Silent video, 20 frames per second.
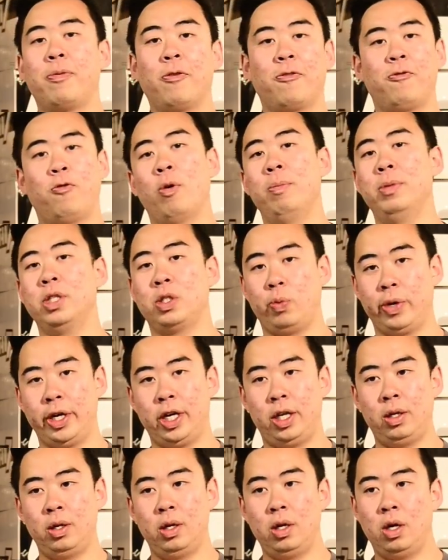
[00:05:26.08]
a performance
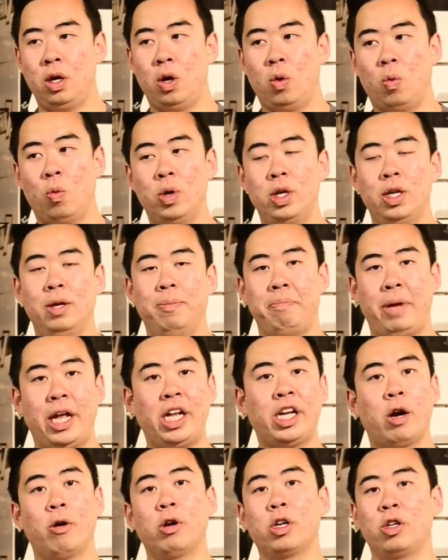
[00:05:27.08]
wheel, one of the
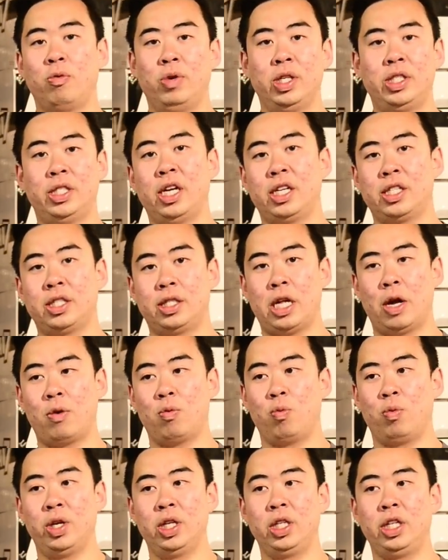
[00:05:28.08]
main characteristics
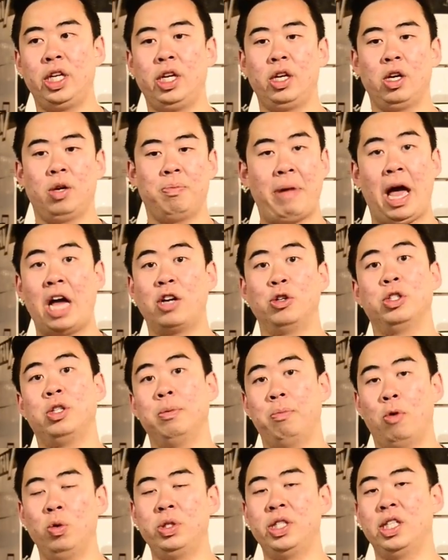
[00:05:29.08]
that really matters
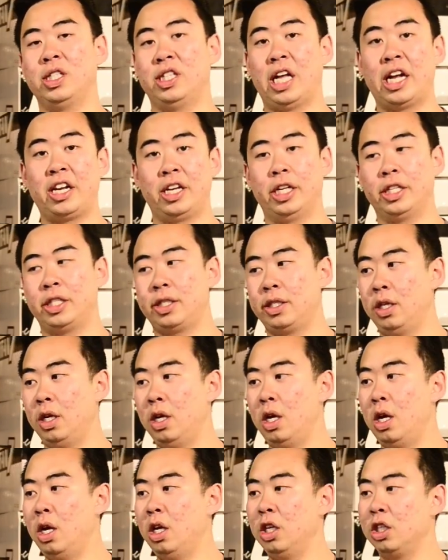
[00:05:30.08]
the most is lightness.
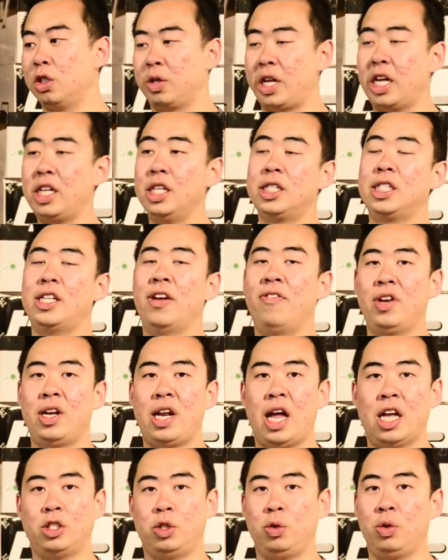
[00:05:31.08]
So
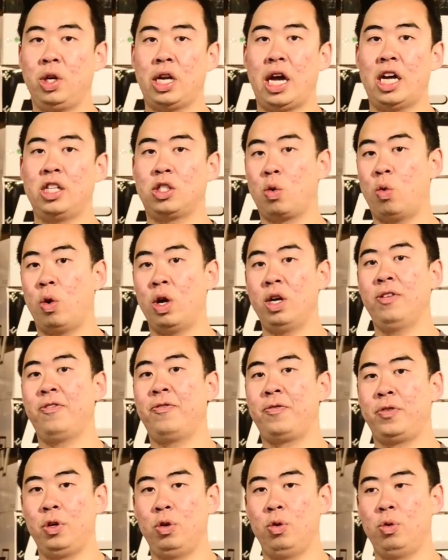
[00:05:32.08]
TITAN7 has utilized quite a
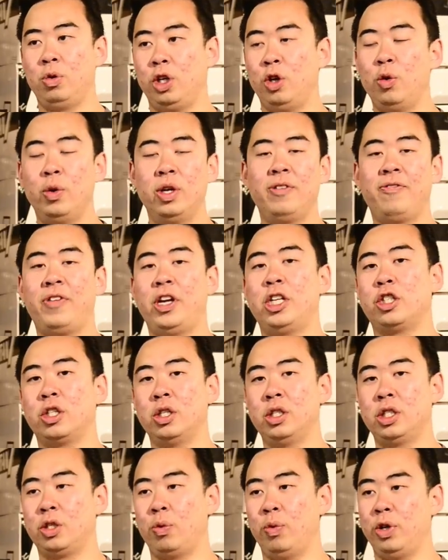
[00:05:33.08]
few new
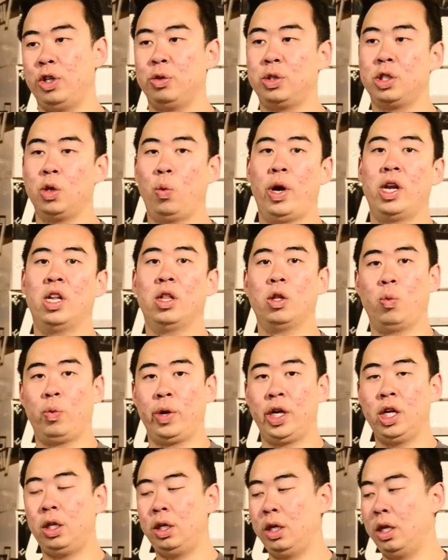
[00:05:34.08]
innovations to reduce the weight of the
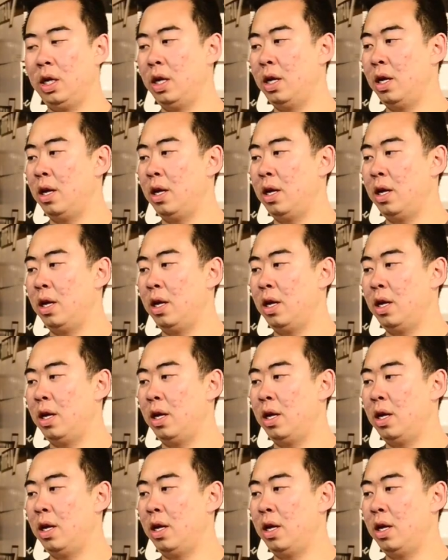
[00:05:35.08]
wheel.